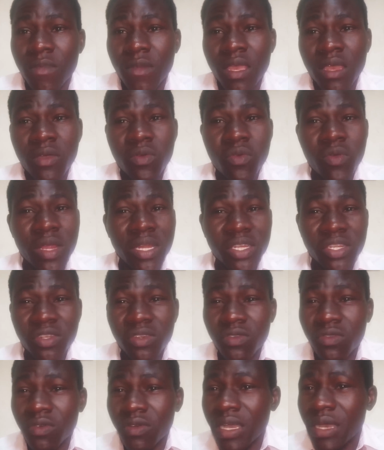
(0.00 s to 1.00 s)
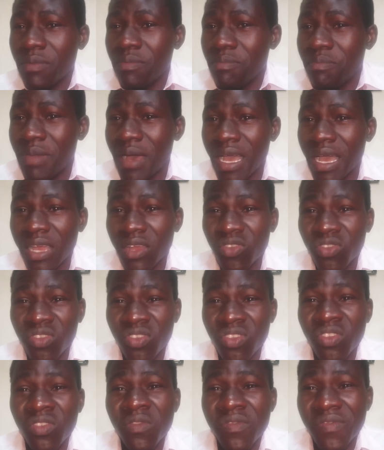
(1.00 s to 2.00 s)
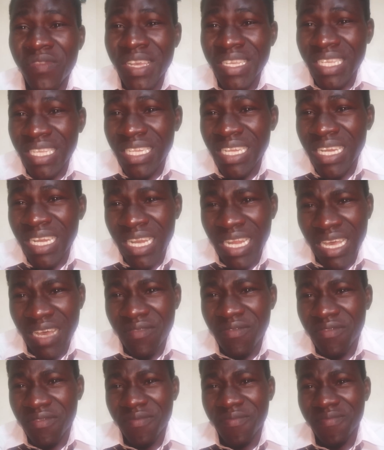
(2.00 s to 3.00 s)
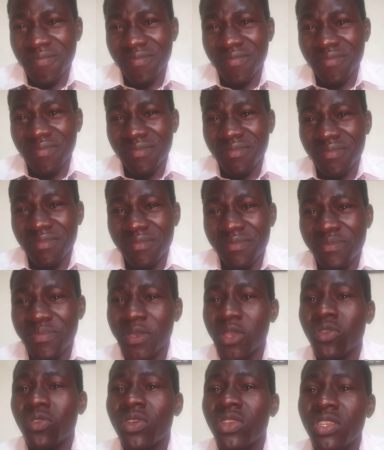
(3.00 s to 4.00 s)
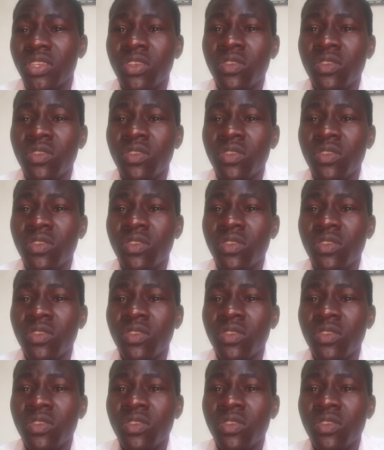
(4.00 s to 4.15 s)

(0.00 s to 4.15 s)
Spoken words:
I want you to come back to your first love, because